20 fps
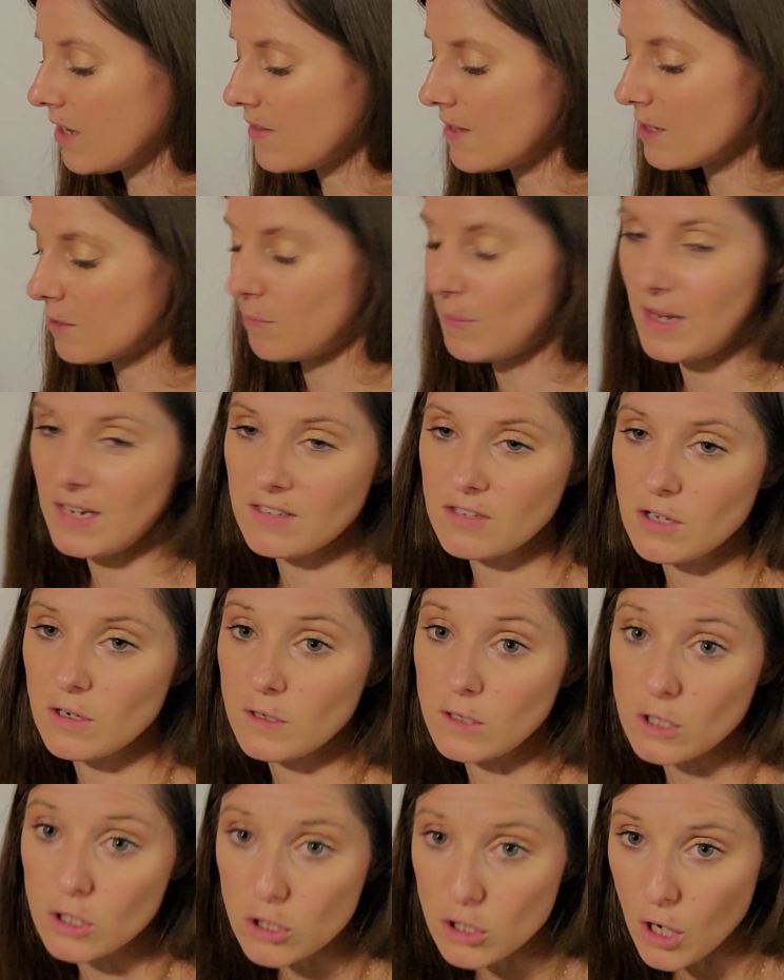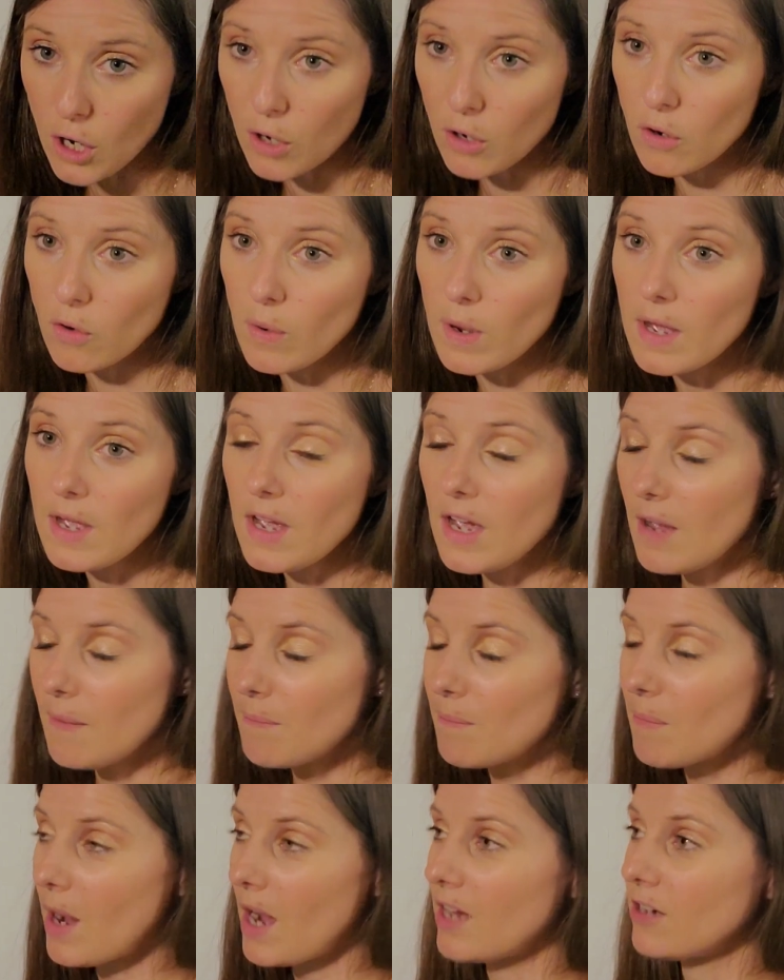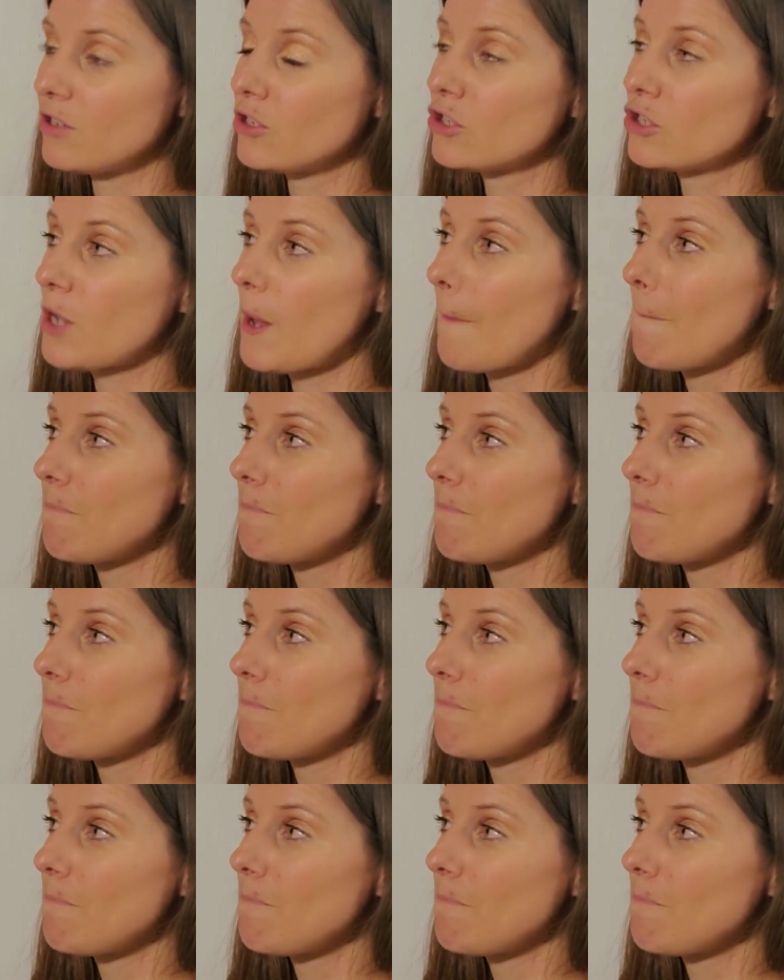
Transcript: in this because there's so much